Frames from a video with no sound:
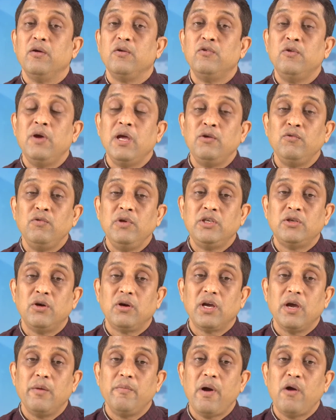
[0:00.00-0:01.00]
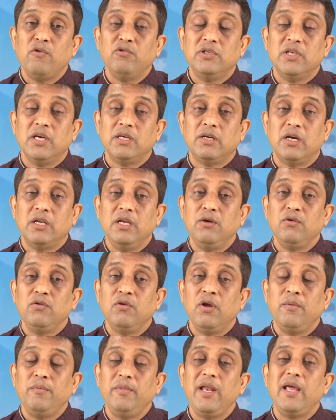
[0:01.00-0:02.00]
When we talk about a
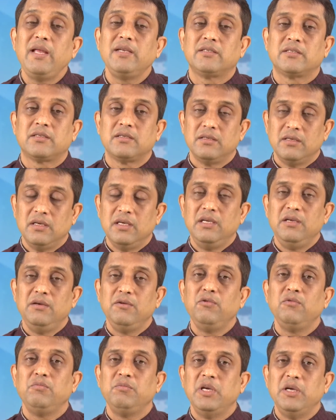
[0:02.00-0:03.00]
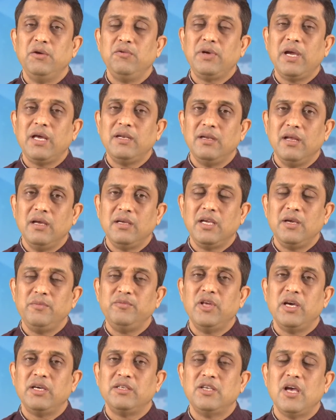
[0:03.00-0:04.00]
curriculum, you can give
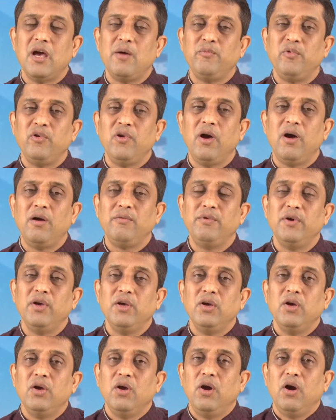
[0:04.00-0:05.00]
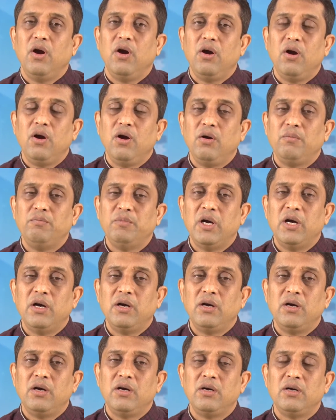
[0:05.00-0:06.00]
the example
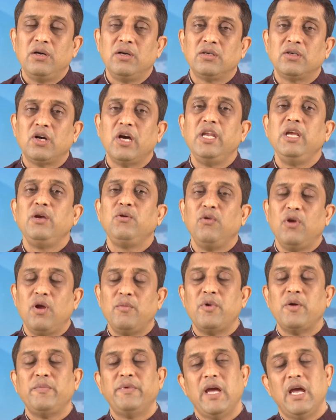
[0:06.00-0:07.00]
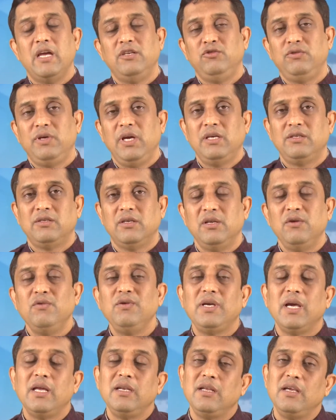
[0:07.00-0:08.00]
of curriculum of education. You
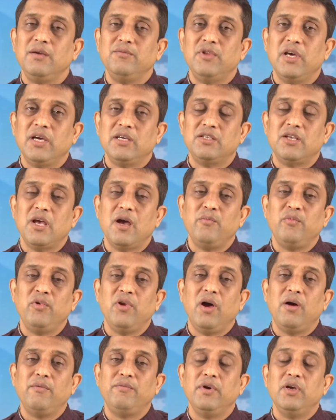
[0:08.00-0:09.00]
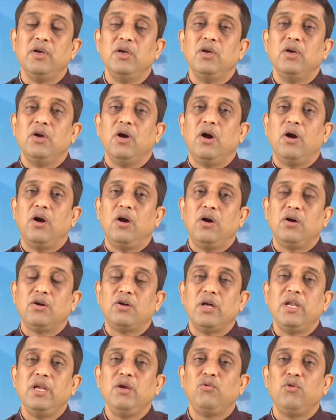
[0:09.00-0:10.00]
can give the example of
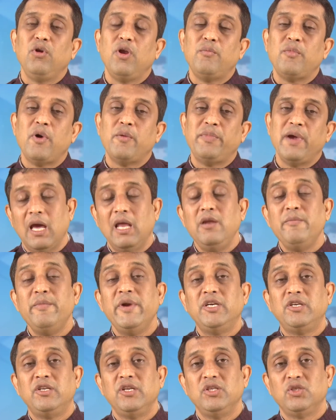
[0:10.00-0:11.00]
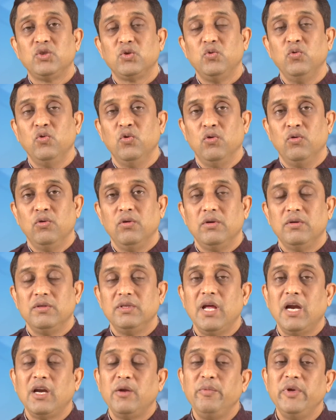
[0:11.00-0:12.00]
curriculum of elementary school.
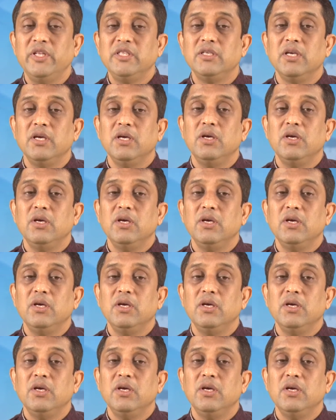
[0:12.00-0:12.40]
That means